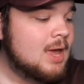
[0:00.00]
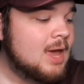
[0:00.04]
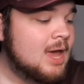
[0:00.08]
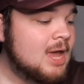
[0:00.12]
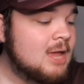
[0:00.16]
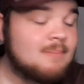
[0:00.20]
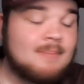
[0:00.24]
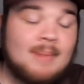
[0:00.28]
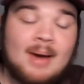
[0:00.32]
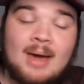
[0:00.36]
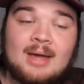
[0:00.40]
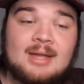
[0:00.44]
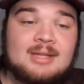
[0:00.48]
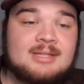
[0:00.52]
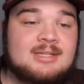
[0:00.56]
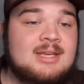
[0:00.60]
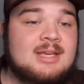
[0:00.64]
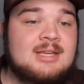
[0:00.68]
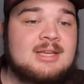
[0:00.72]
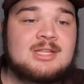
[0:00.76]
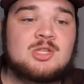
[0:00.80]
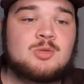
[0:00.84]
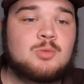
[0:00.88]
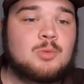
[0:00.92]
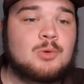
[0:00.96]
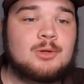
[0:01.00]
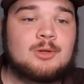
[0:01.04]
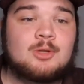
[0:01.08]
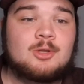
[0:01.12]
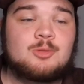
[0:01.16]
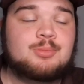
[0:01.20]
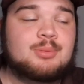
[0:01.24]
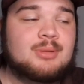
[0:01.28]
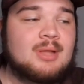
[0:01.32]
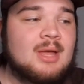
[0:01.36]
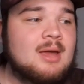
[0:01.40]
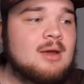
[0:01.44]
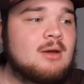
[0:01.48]
And Micah Tease is one of those
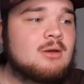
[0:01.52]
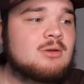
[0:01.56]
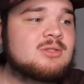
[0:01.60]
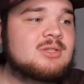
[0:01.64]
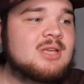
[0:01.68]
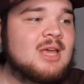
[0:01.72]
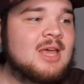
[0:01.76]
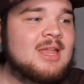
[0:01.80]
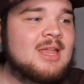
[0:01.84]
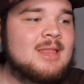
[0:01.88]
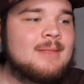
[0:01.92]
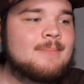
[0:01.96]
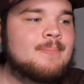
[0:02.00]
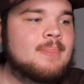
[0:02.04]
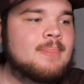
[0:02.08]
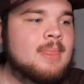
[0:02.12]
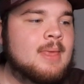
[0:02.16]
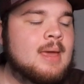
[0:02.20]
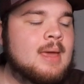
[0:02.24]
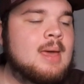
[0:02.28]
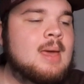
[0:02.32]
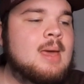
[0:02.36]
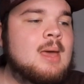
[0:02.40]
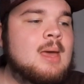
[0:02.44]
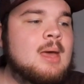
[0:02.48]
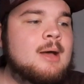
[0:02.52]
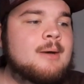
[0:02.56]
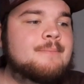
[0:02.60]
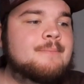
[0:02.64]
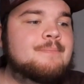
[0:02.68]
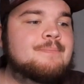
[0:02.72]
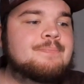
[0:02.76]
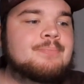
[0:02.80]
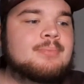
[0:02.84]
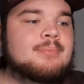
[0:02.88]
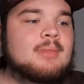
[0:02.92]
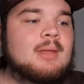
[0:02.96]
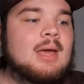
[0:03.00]
players. And
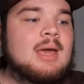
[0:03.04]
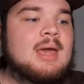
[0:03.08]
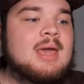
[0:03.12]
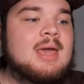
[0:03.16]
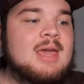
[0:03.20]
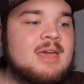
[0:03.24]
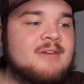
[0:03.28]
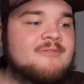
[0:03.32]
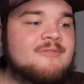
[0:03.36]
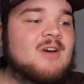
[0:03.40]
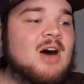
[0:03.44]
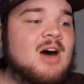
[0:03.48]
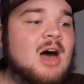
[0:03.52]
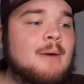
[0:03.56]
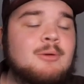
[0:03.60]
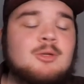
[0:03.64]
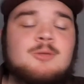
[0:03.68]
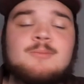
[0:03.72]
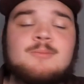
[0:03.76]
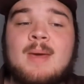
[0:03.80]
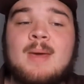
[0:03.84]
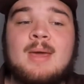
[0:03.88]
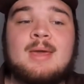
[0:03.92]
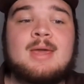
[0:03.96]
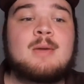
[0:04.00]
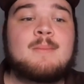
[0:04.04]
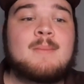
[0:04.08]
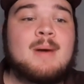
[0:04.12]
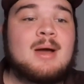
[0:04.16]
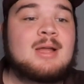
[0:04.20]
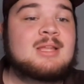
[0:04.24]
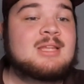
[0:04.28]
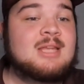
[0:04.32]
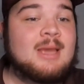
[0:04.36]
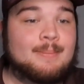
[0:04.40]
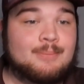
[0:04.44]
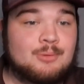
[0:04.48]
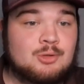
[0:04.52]
if I was making my
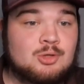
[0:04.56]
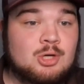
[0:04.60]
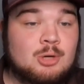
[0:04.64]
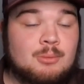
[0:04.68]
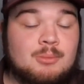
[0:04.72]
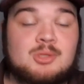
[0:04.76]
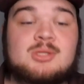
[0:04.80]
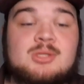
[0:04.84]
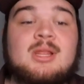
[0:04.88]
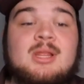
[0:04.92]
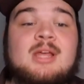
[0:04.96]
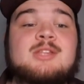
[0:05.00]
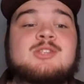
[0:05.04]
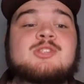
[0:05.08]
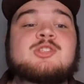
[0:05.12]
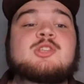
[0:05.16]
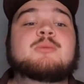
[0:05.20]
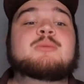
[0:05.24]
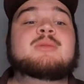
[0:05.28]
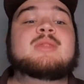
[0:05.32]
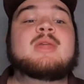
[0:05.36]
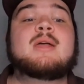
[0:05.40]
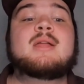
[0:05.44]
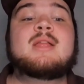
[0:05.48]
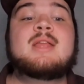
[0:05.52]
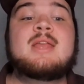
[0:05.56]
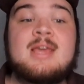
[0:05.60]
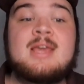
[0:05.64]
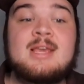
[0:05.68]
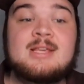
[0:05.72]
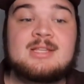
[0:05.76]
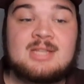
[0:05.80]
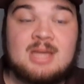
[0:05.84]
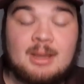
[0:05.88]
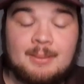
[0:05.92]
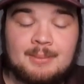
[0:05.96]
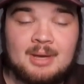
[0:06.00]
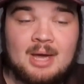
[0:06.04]
depth chart, which, ladies and gentlemen, that
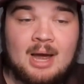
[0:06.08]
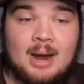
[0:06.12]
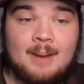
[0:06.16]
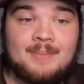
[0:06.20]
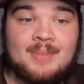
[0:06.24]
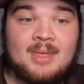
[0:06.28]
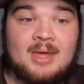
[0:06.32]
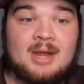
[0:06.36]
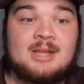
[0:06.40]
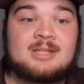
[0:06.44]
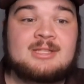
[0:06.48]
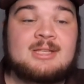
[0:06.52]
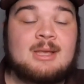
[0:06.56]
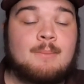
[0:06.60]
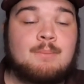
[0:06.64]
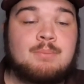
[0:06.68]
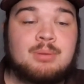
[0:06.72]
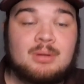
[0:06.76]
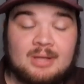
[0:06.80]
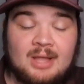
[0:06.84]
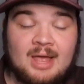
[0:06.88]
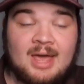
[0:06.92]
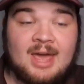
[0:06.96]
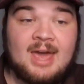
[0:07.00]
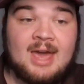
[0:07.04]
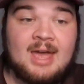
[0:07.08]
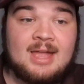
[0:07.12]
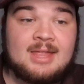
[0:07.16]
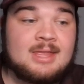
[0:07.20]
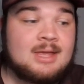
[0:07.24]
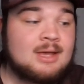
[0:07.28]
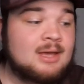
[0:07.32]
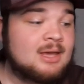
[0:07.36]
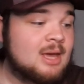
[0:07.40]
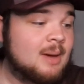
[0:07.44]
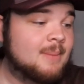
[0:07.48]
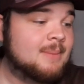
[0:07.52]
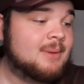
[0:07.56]
is coming up. That is a
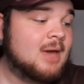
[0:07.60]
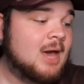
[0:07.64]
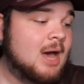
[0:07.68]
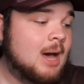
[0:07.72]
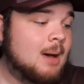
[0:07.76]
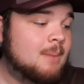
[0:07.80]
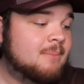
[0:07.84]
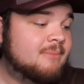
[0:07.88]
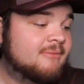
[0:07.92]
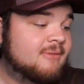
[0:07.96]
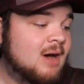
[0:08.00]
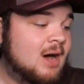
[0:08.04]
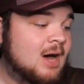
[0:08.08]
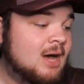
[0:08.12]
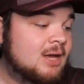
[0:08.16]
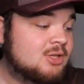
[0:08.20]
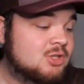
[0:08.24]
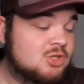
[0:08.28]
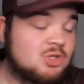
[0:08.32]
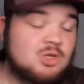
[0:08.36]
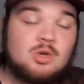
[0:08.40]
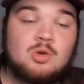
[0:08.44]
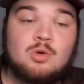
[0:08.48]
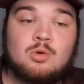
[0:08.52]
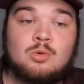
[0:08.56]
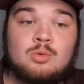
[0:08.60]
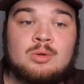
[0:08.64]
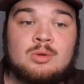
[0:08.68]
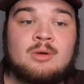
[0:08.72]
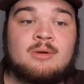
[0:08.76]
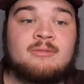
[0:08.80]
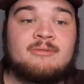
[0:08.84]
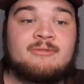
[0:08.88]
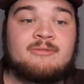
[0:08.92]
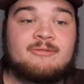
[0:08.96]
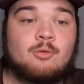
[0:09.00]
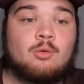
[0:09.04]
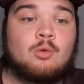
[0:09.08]
plan coming up soon
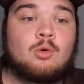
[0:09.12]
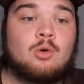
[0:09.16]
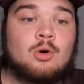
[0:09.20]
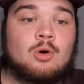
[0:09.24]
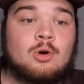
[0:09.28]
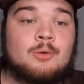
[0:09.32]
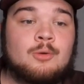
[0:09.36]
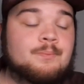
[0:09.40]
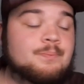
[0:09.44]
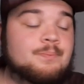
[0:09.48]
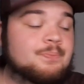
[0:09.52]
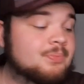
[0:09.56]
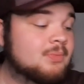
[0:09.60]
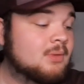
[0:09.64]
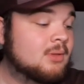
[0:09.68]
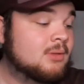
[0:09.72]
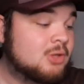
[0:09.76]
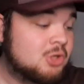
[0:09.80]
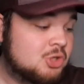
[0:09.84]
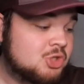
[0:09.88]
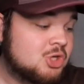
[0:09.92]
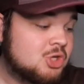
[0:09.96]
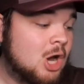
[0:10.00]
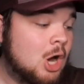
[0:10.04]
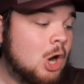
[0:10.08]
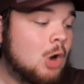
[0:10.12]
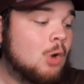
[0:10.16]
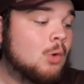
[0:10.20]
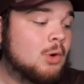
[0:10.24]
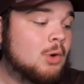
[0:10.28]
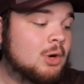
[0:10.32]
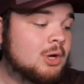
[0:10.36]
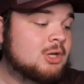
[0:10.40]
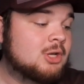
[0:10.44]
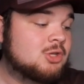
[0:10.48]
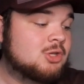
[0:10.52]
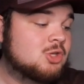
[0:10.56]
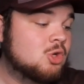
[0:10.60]
for the show. We're
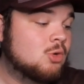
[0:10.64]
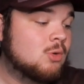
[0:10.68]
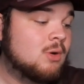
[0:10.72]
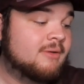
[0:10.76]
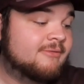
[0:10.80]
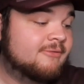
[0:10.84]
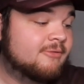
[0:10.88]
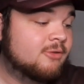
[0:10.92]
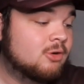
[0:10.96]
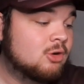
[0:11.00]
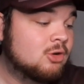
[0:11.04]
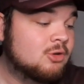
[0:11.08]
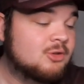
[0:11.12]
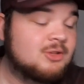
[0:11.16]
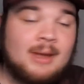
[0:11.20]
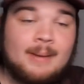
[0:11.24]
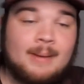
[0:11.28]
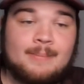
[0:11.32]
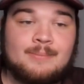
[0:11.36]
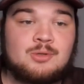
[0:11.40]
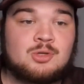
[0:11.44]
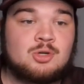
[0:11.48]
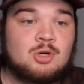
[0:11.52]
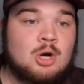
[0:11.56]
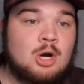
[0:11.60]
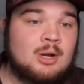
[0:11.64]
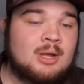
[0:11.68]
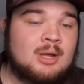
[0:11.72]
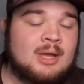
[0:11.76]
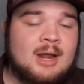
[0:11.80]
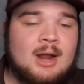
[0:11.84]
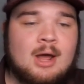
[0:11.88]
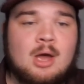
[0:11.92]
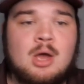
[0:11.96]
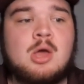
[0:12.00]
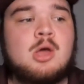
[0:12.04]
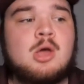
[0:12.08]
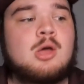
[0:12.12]
going to do a full depth chart,
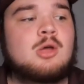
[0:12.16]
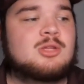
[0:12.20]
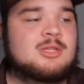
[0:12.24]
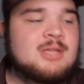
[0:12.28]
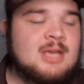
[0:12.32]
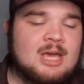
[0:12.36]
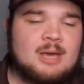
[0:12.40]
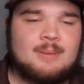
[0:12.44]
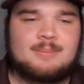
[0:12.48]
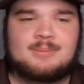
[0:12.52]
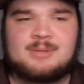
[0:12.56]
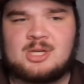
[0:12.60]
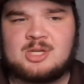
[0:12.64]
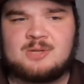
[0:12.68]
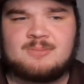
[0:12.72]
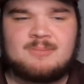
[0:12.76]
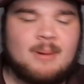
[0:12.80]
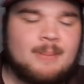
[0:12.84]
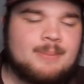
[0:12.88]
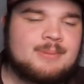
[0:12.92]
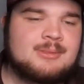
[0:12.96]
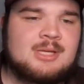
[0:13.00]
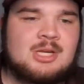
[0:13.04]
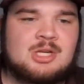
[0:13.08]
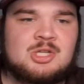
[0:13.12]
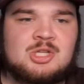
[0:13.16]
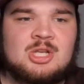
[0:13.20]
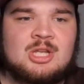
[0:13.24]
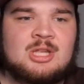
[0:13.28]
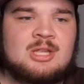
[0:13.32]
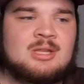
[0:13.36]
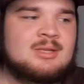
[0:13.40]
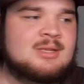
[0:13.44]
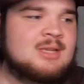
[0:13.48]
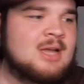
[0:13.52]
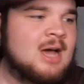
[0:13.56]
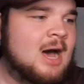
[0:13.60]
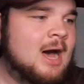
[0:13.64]
kind of take it position by
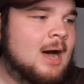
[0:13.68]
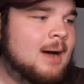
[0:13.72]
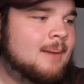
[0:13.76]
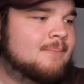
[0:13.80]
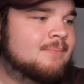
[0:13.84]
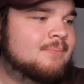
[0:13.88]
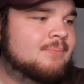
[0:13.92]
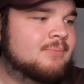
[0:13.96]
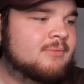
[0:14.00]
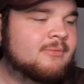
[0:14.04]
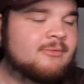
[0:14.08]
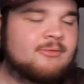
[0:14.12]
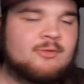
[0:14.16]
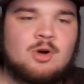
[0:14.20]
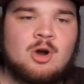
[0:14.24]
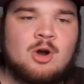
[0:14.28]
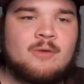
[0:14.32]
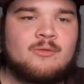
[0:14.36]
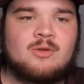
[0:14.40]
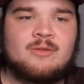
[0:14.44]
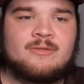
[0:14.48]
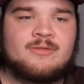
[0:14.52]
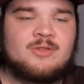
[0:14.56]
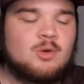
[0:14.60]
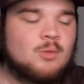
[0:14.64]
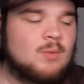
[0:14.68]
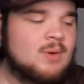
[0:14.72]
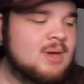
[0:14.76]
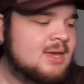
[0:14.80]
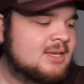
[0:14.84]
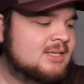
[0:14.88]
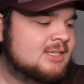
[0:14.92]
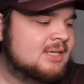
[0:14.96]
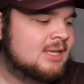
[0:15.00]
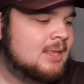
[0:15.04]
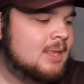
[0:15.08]
position for over a few weeks.